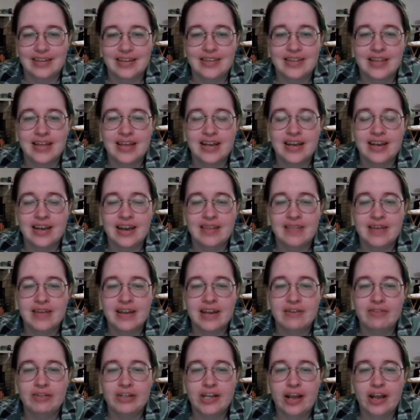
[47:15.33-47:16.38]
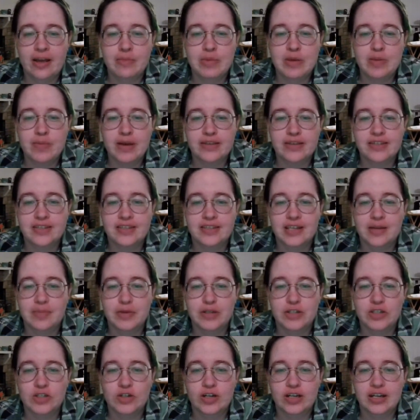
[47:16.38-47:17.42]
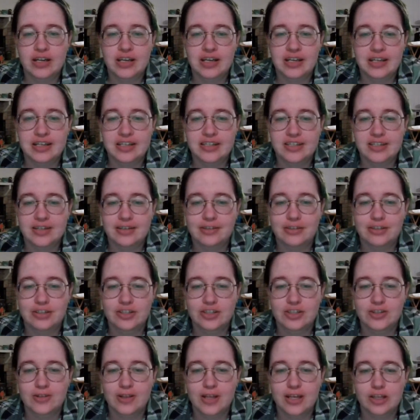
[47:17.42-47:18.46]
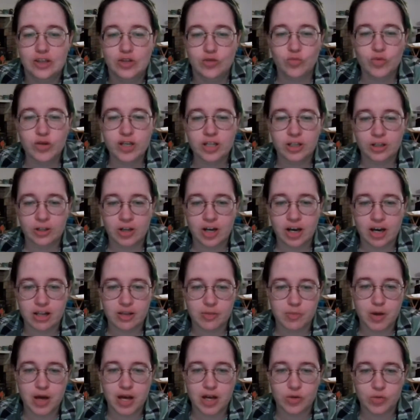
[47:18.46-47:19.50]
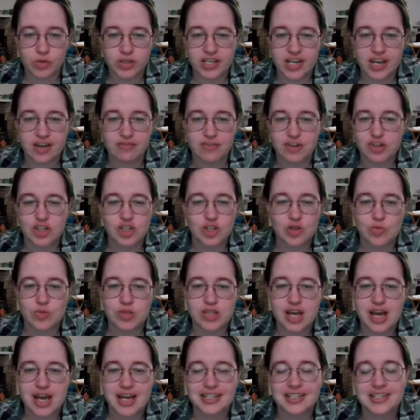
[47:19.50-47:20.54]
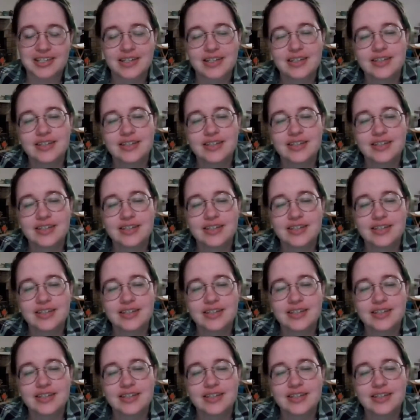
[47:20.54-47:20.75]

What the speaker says: And then every time he messes up in training, his sergeants are like, the real Gothmog would never do that.